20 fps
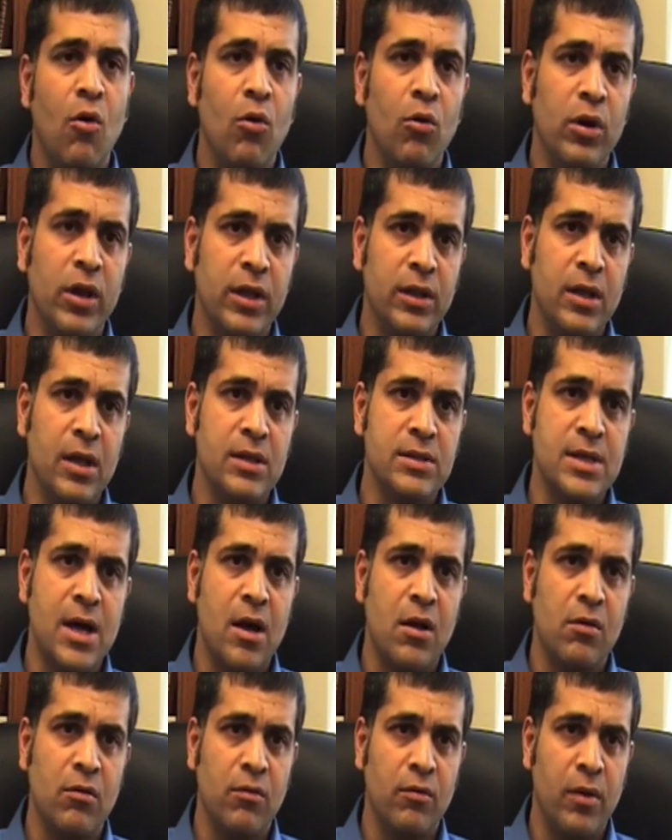holding things
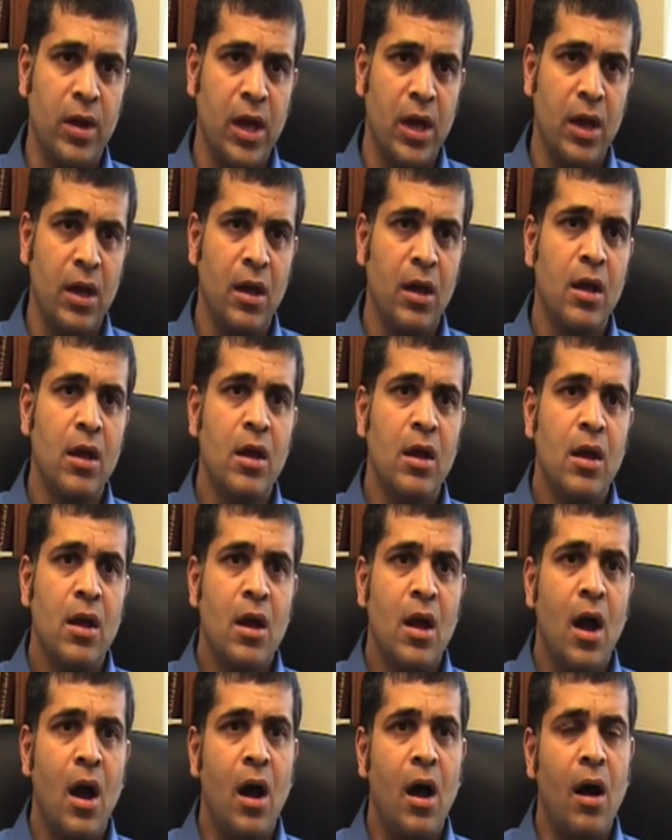out of the way,
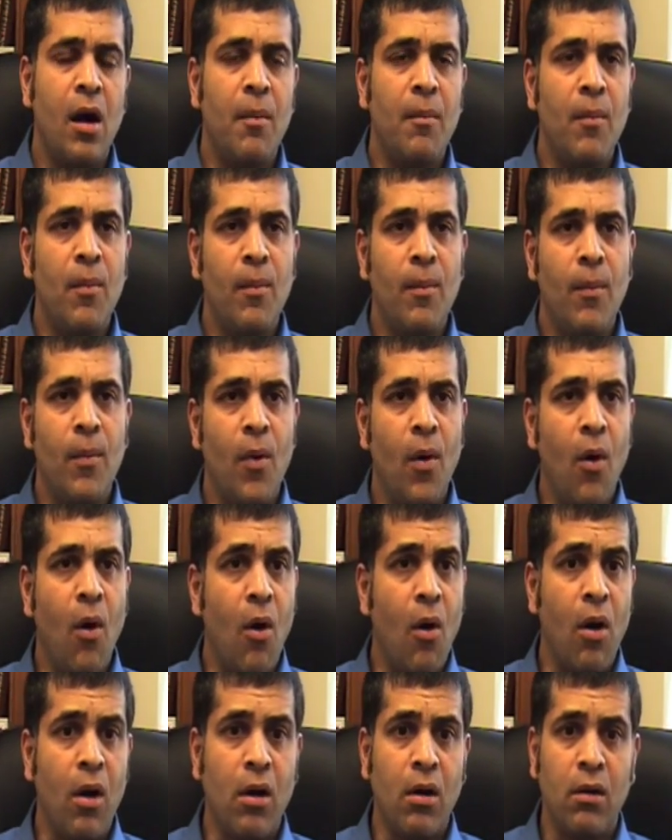
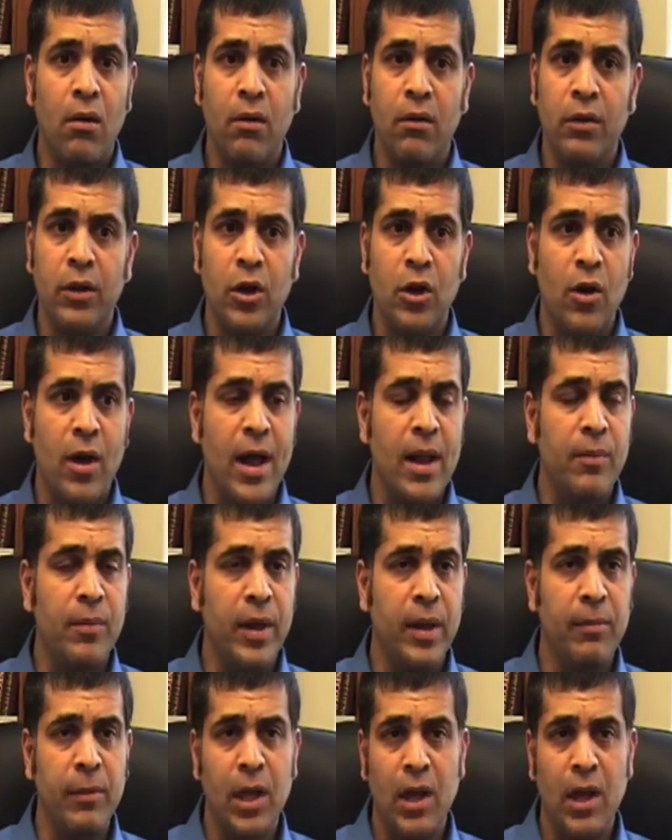or, you know, helping